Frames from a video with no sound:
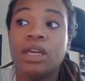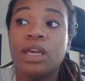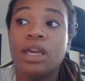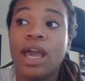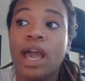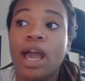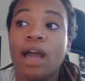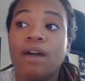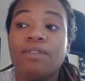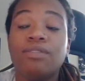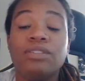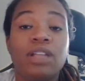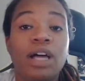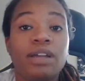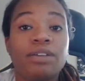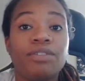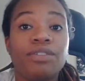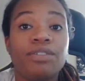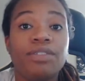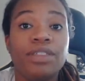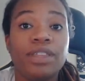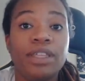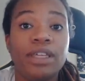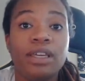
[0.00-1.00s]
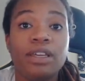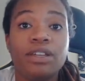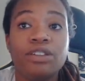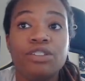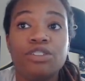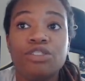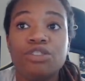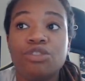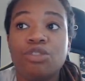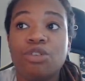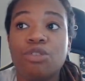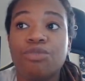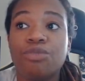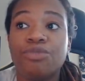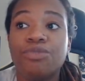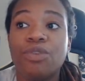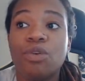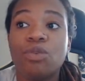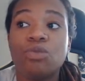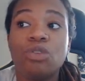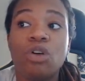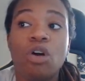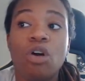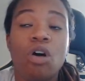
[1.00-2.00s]
have a lot of things.
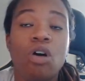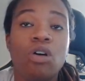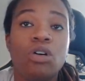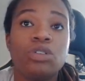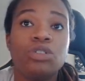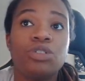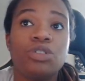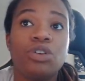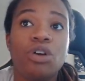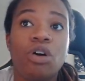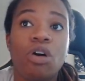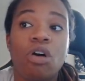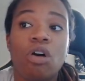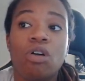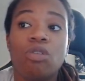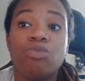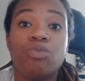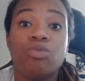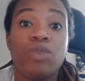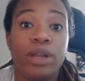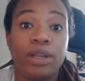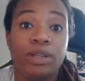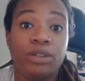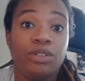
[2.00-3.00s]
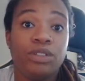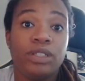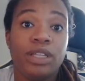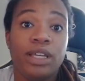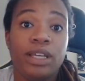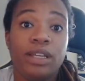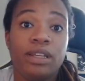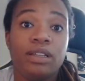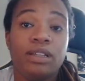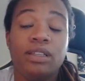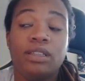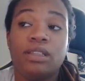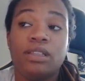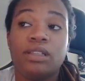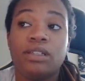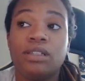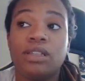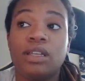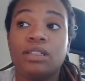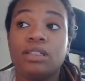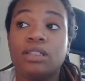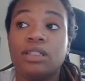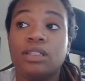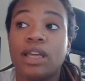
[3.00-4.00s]
Phone calls are regulated in the
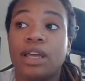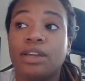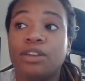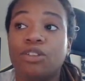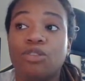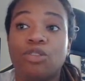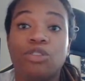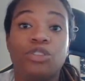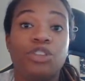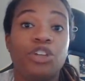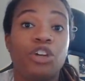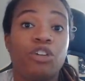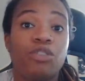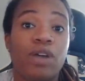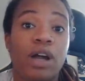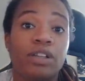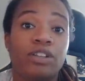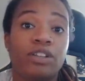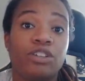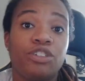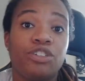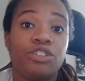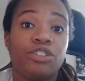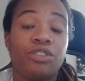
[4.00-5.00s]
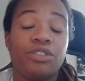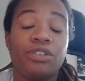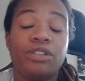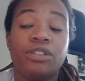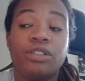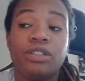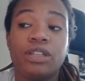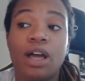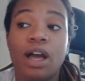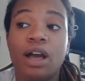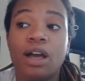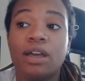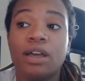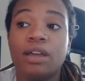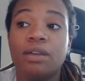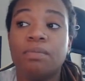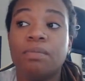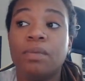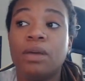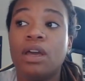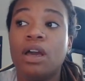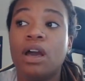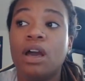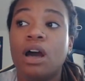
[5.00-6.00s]
sense that they're around a certain
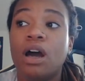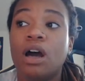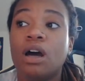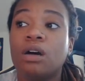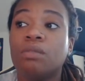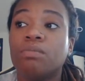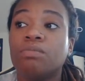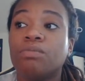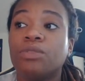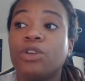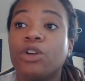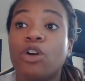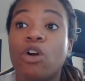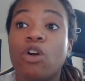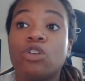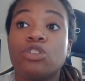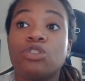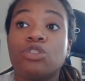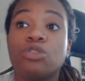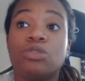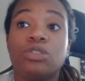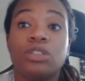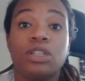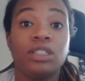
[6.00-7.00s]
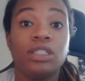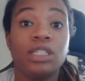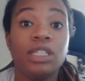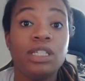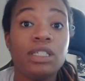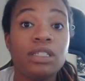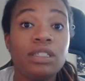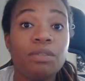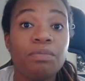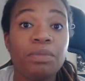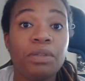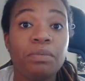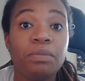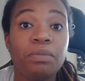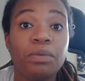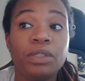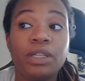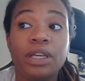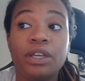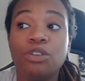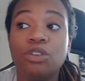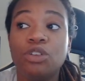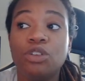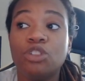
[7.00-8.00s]
time. There also is a list of people
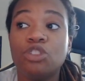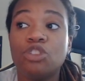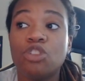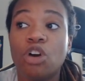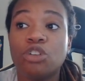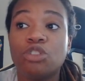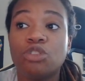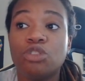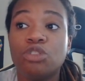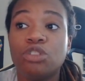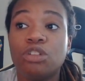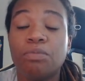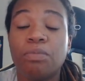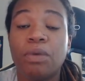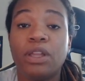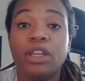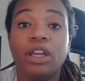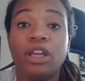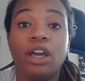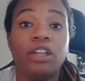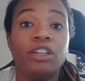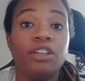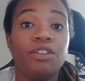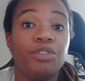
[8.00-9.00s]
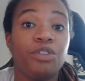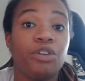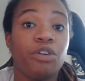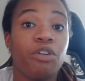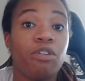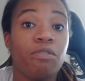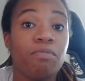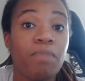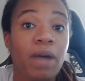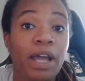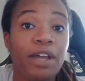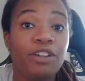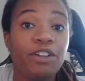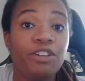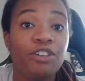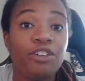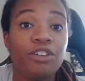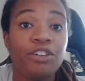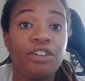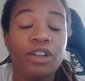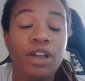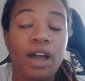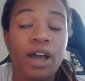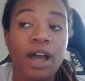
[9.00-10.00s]
that you can talk to depending on if you're a
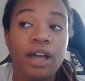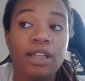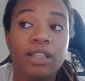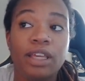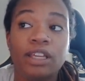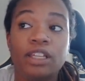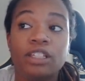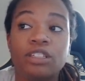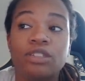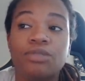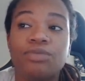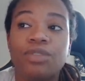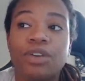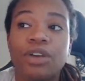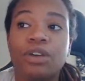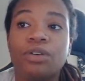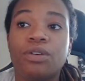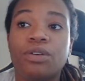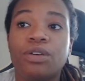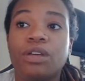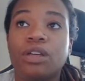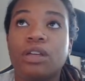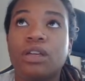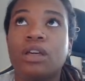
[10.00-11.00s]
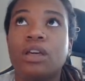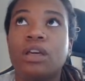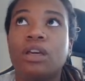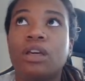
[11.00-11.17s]
minor or not. Like it's very